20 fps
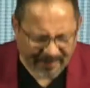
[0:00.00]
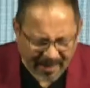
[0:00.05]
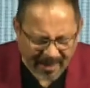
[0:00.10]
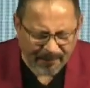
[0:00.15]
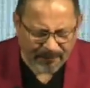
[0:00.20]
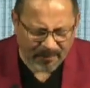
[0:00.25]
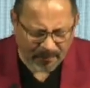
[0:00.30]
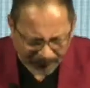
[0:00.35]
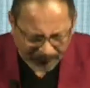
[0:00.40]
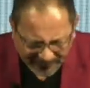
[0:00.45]

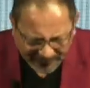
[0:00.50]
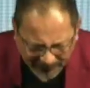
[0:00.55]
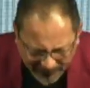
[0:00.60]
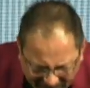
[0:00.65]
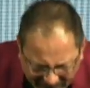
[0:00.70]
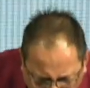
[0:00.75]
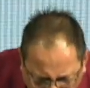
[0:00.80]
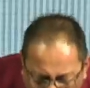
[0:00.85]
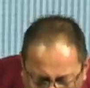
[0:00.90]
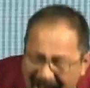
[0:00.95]
come to bring you
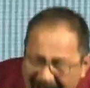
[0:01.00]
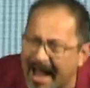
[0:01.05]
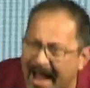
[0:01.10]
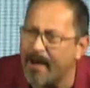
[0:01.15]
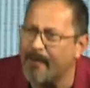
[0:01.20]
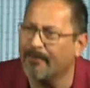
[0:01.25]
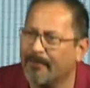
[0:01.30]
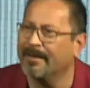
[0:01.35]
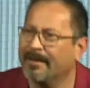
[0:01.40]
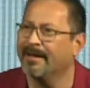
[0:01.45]
the
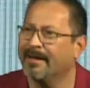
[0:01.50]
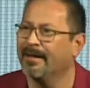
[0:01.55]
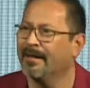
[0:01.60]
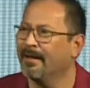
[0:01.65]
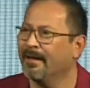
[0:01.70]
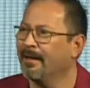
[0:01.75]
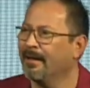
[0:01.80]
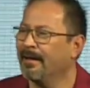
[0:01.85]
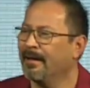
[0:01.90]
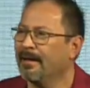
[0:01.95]
crown.
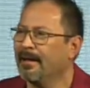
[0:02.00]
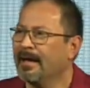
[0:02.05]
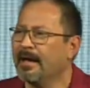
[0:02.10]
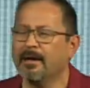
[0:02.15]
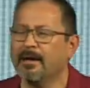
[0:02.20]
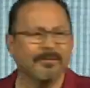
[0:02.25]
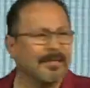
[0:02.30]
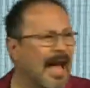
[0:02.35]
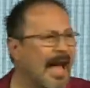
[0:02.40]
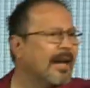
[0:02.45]

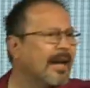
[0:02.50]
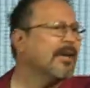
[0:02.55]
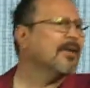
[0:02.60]
He goes, How